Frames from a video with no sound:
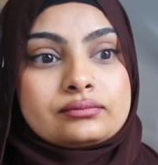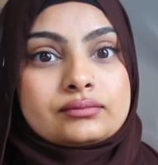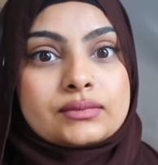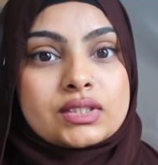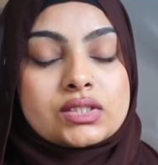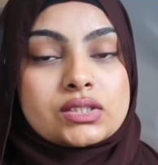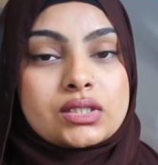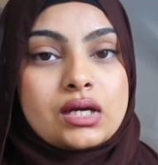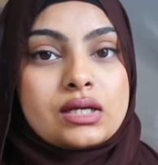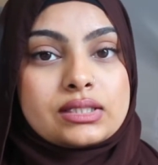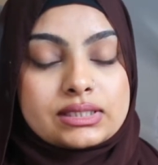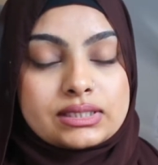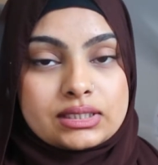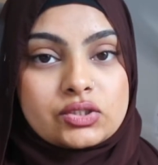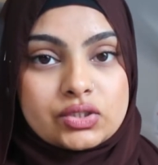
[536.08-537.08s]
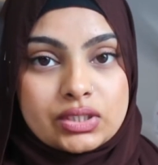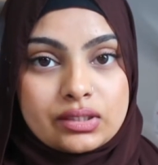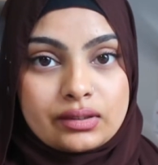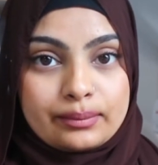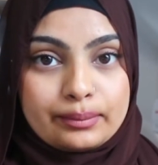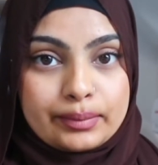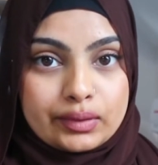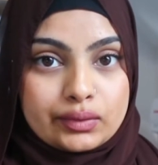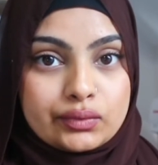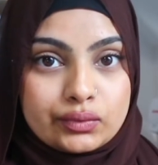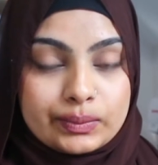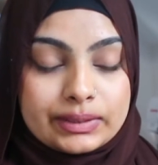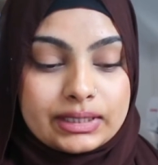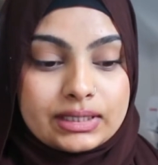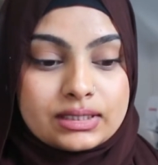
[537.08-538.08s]
start stitching the blue
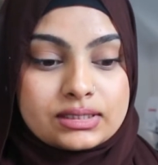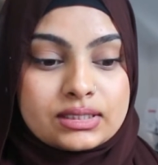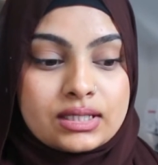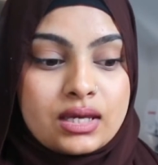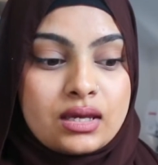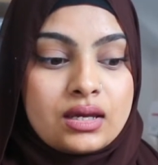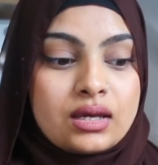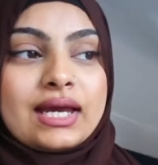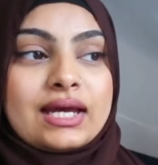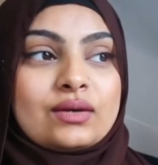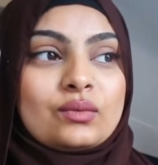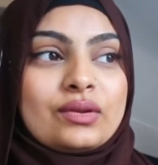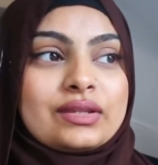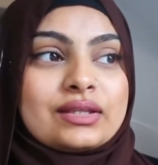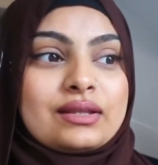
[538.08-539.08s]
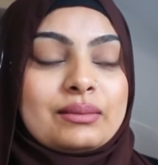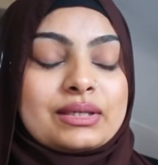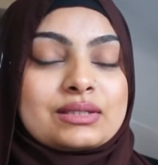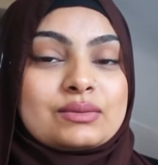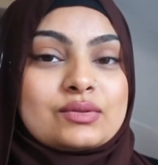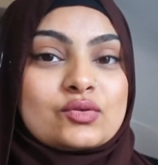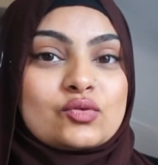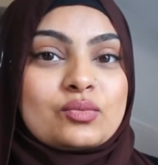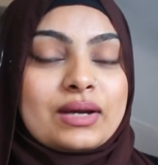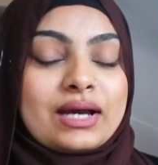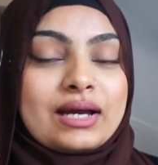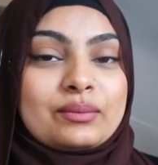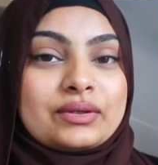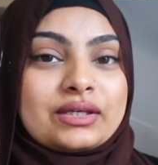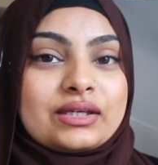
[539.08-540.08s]
piece. And one thing that makes me super
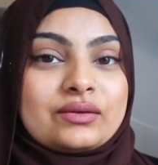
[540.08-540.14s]
happy,